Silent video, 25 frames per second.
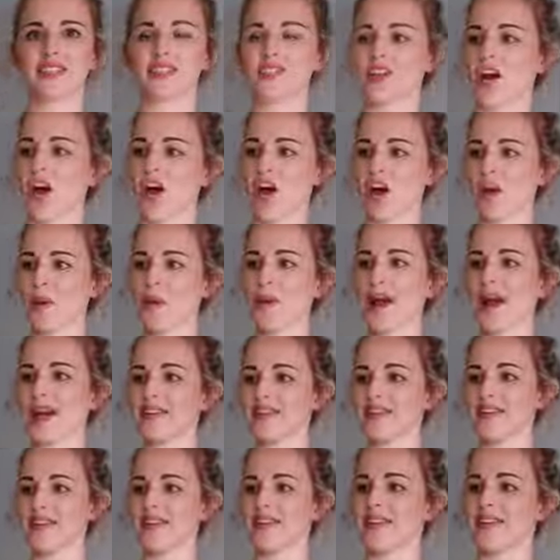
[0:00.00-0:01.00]
the dark
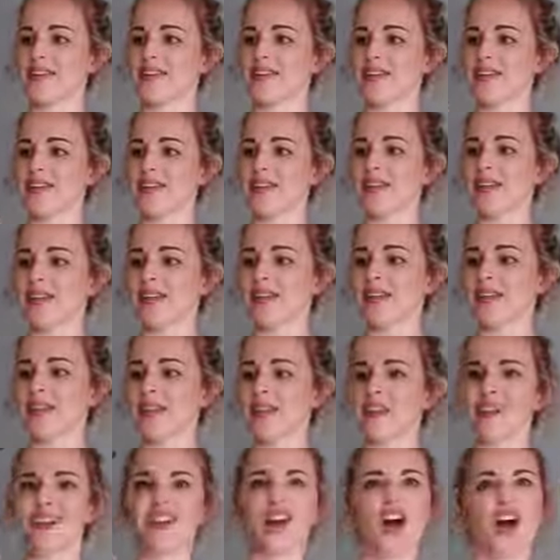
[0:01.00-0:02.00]
pattern.
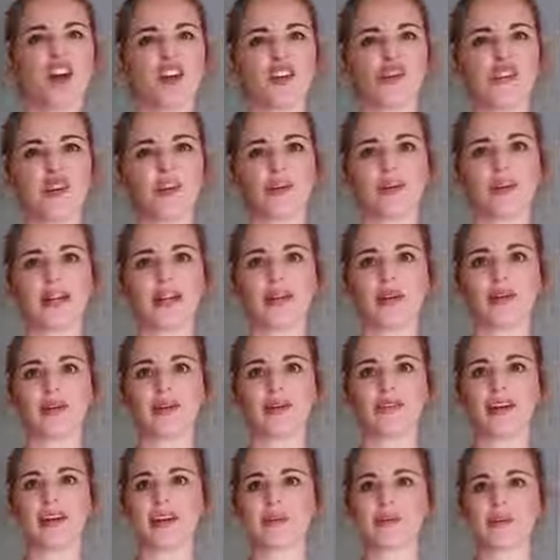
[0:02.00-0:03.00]
Can't go wrong with a little
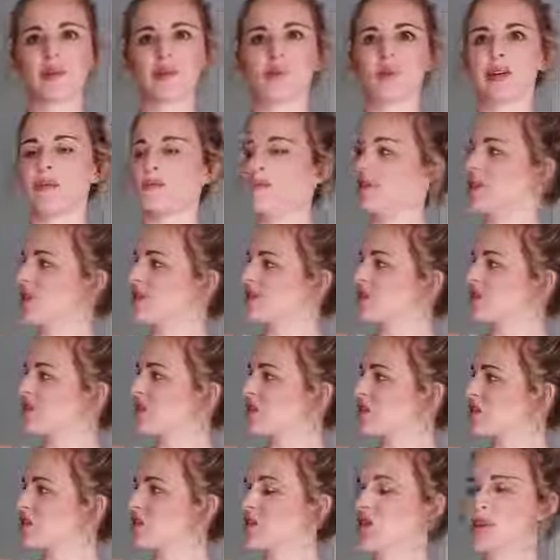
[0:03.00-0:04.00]
bit of animal print, but it's
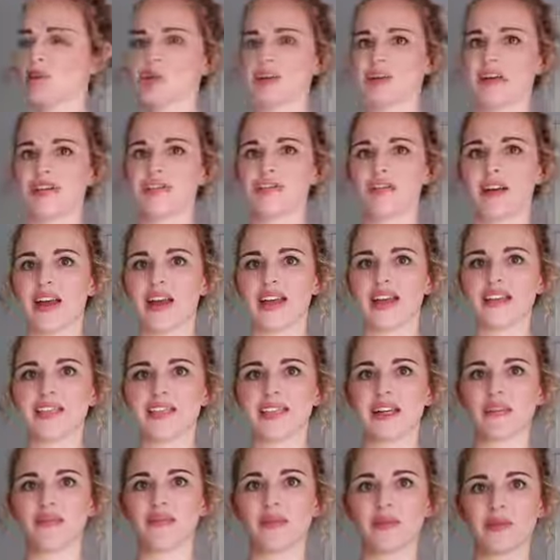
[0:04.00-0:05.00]
not too in your
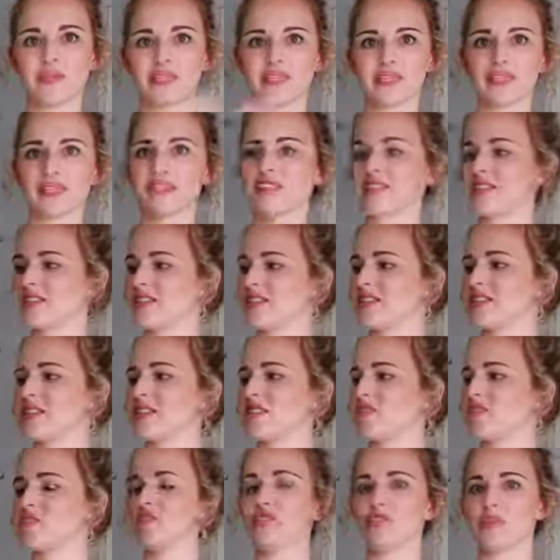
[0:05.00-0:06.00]
face. Like from a distance,
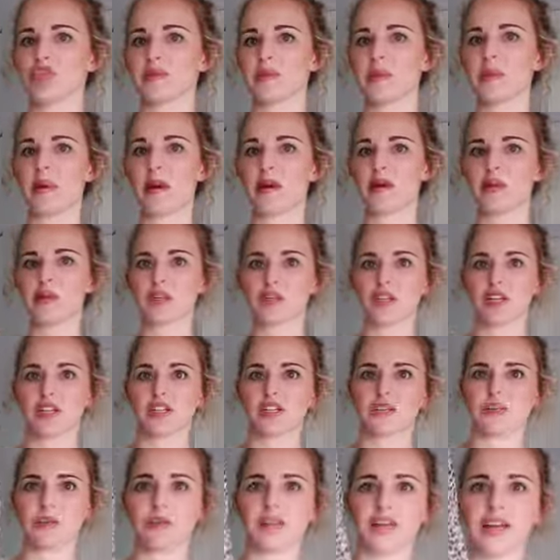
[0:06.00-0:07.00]
it could just be polka
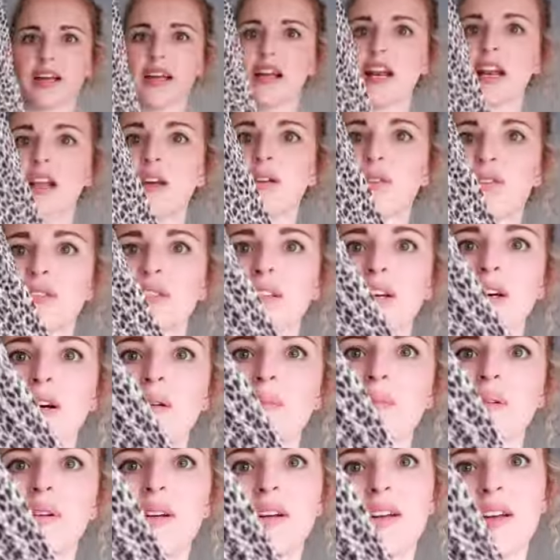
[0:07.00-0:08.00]
dots, but then close
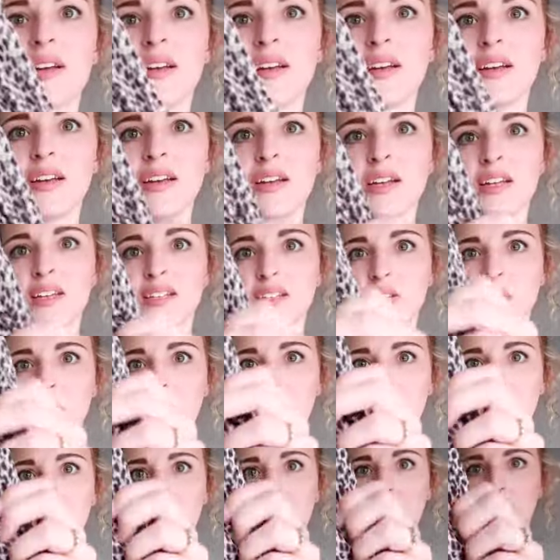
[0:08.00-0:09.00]
up, it's
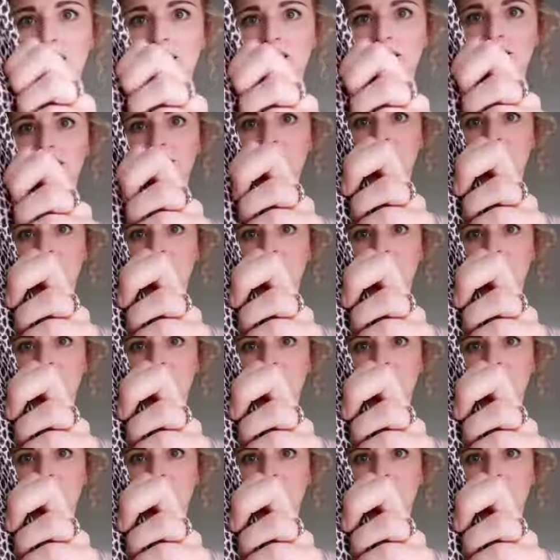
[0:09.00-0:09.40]
quite a nice